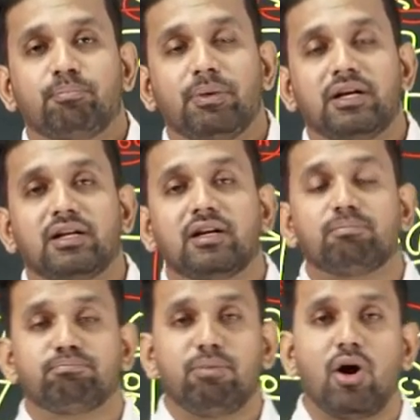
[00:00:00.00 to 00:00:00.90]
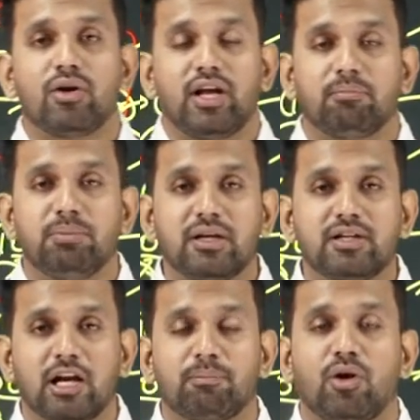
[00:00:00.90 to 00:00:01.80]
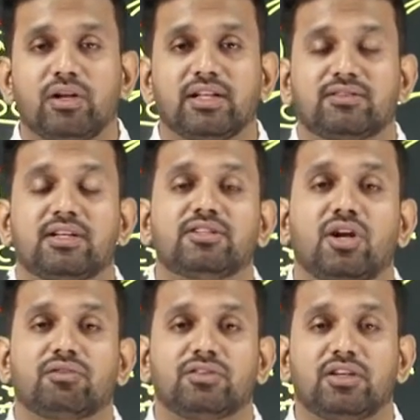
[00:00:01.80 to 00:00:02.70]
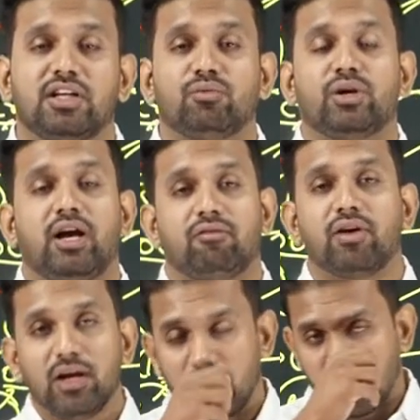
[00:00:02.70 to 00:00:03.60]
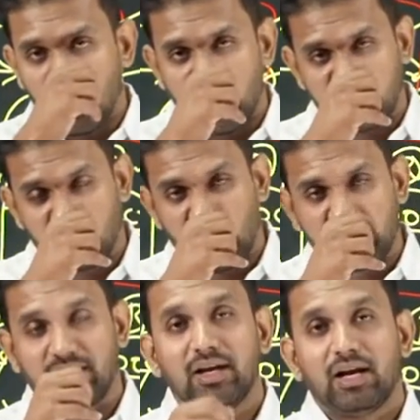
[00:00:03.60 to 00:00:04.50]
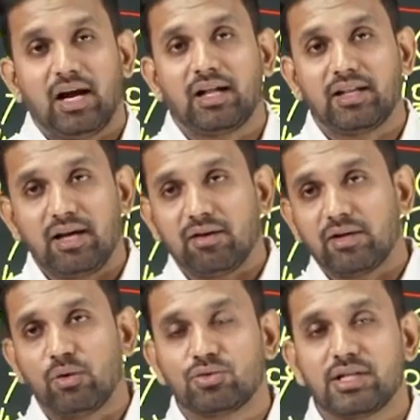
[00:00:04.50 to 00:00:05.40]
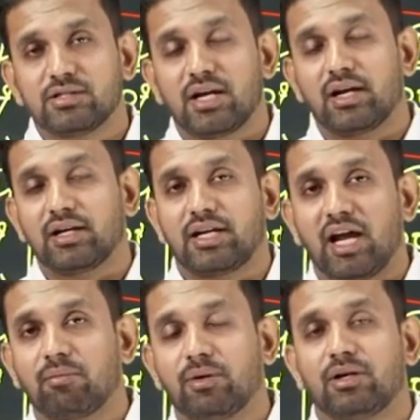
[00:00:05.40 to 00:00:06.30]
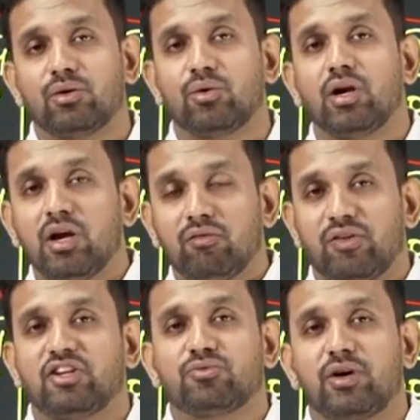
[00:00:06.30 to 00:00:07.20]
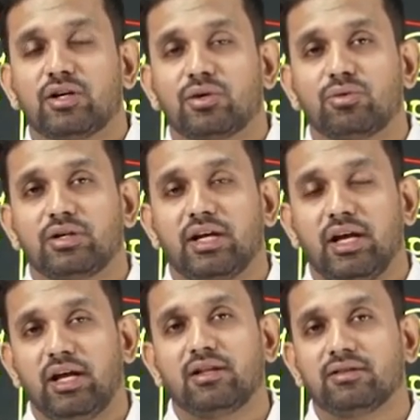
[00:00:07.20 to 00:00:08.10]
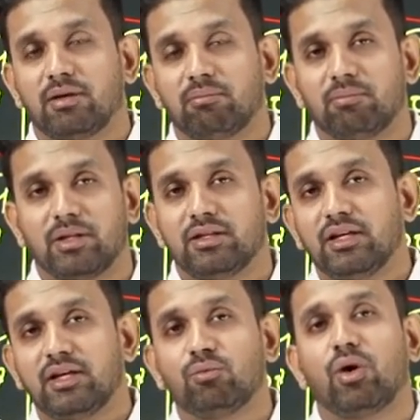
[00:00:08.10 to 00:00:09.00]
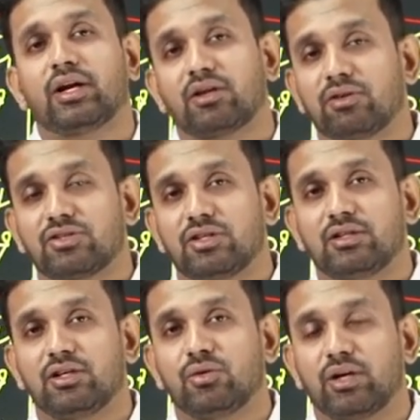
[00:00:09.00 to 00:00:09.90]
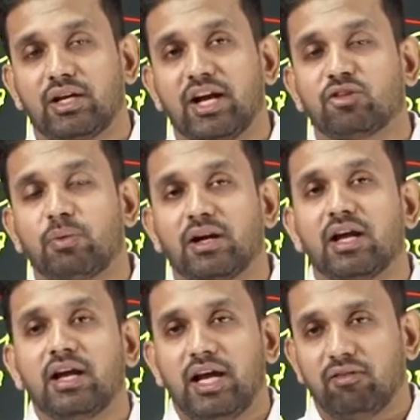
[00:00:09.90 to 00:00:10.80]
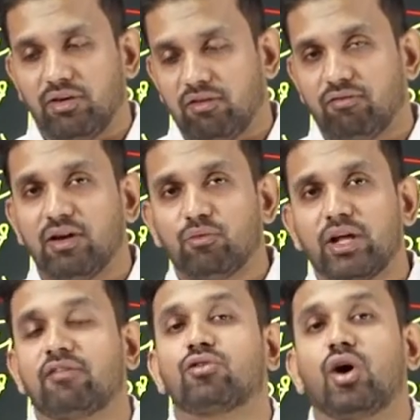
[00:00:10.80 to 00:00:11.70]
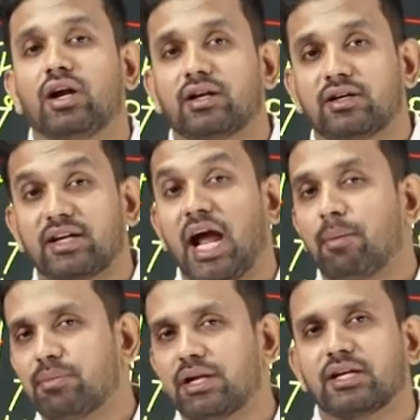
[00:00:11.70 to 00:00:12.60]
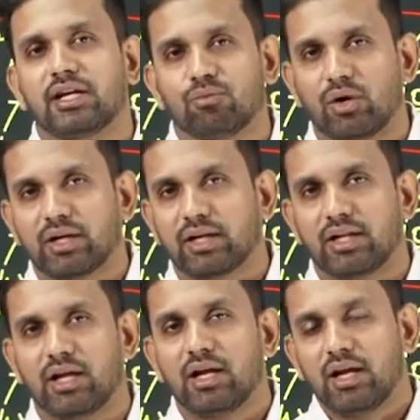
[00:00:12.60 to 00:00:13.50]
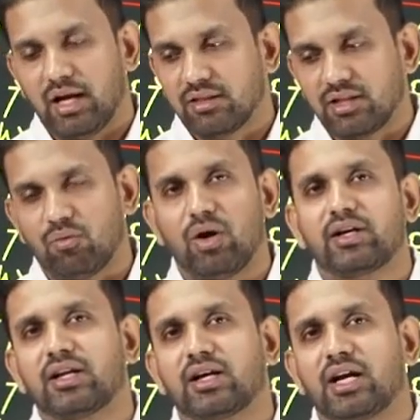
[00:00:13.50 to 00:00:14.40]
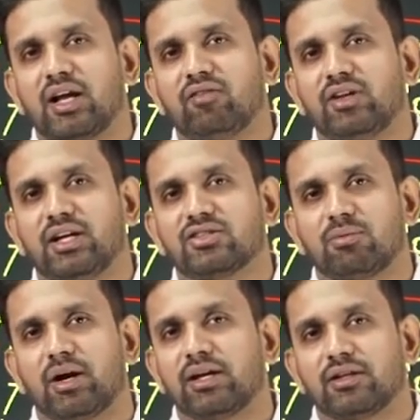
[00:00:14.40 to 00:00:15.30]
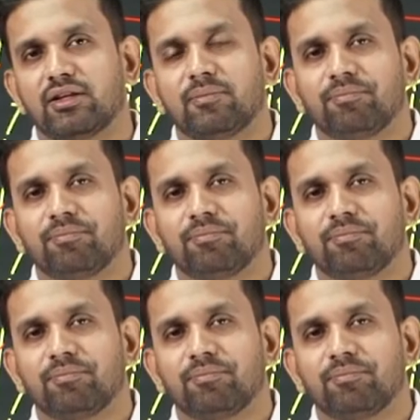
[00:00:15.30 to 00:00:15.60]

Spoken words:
particular pond, a bigger pond in the center of the city would have got water. Ade Hussain Sagar tank bund lo fresh water unte enta mandi ki water vachindi, you can expect everyone would have got a tap drinking water kada, anta water akada every year jama aitadi.